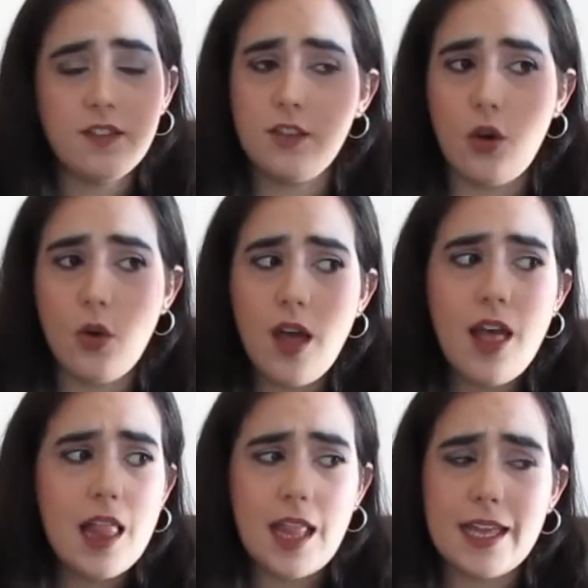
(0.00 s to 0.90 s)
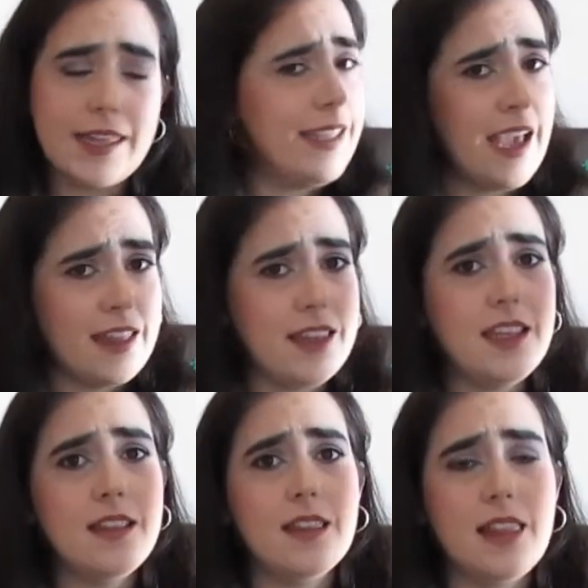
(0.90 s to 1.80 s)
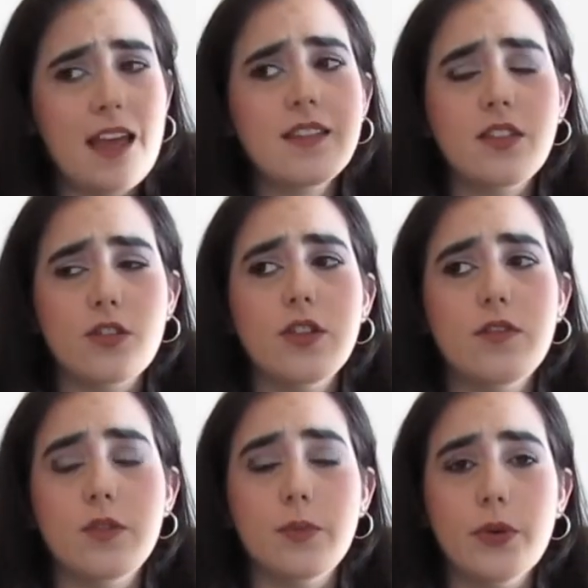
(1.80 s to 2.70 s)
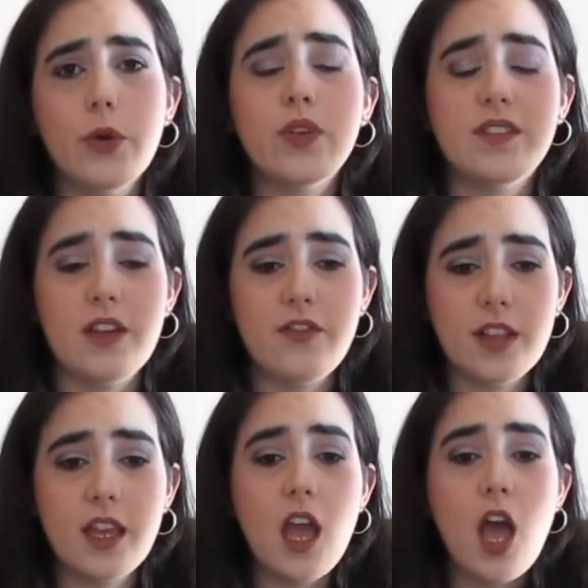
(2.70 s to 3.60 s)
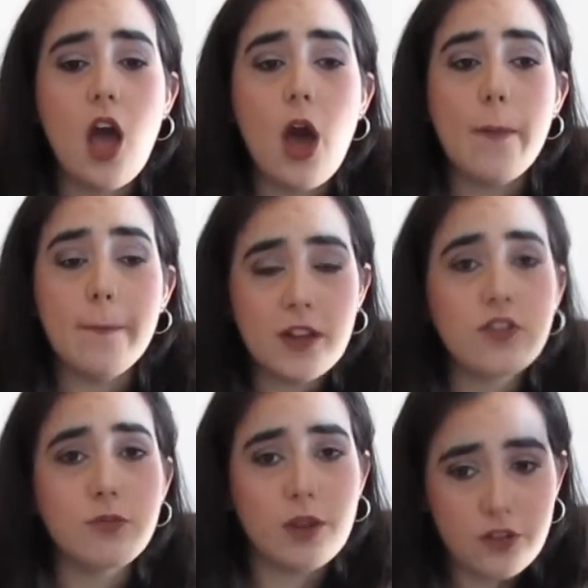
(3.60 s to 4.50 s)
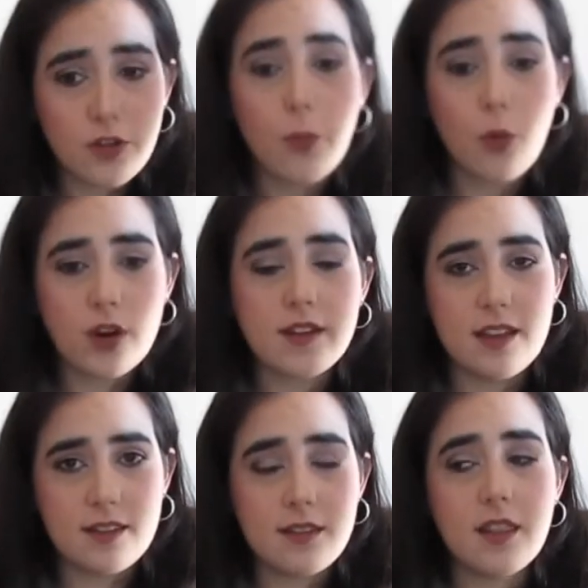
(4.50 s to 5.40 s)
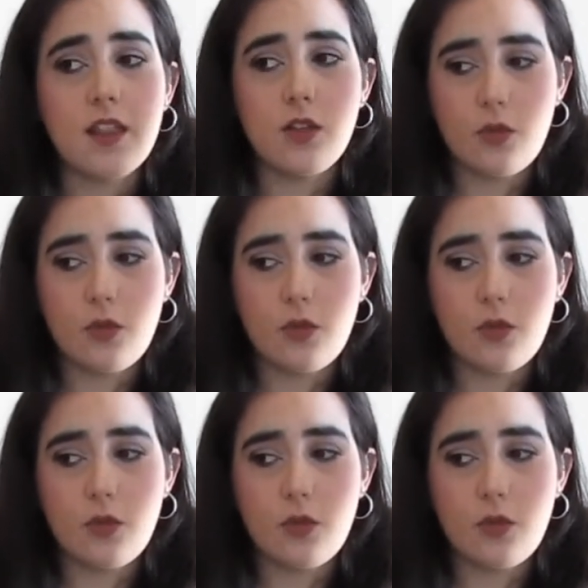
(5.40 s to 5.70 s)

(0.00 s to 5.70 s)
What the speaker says: So like yeah, the last third of the book was definitely much more intense than the